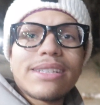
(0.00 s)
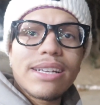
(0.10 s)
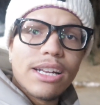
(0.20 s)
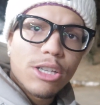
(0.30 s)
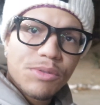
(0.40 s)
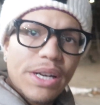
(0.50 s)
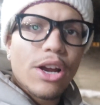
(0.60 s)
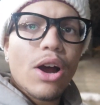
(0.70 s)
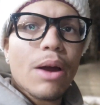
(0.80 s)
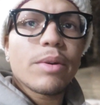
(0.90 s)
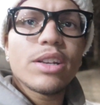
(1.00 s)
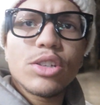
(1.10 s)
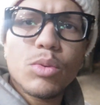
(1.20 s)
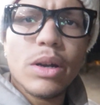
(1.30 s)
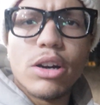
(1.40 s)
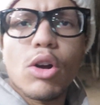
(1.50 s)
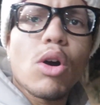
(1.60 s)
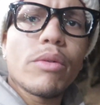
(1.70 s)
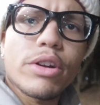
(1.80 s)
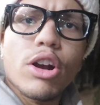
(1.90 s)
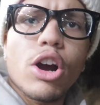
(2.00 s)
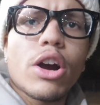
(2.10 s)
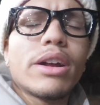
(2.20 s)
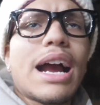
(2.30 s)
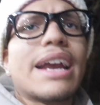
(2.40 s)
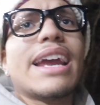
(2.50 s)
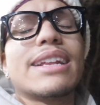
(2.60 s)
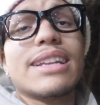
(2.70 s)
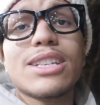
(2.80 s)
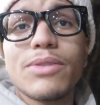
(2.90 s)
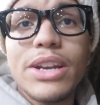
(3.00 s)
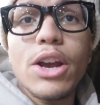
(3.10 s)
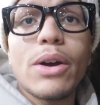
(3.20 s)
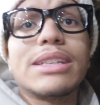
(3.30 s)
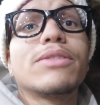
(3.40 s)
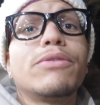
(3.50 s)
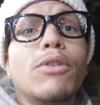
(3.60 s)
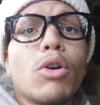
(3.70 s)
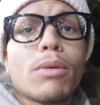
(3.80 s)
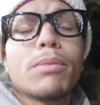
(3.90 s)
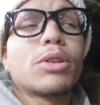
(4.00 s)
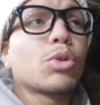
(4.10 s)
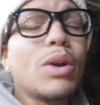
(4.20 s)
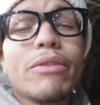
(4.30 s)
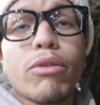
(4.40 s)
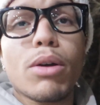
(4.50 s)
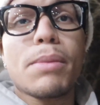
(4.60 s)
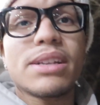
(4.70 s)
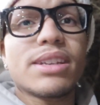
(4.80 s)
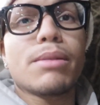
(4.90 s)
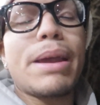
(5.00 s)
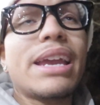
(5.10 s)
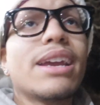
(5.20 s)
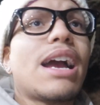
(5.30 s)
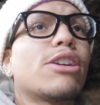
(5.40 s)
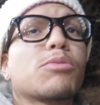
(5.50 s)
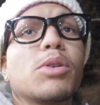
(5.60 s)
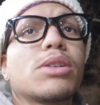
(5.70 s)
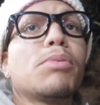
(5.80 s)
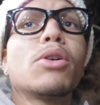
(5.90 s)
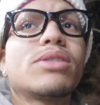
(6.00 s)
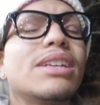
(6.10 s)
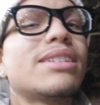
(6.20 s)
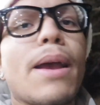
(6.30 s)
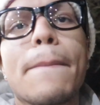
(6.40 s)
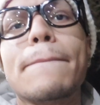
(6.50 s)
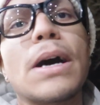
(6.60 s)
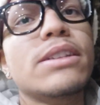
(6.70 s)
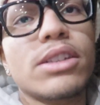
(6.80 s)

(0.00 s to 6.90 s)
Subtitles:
the end of this video. I really just wanted to go over the car. Again, this video is 3-4 months in the making. I was supposed to post this months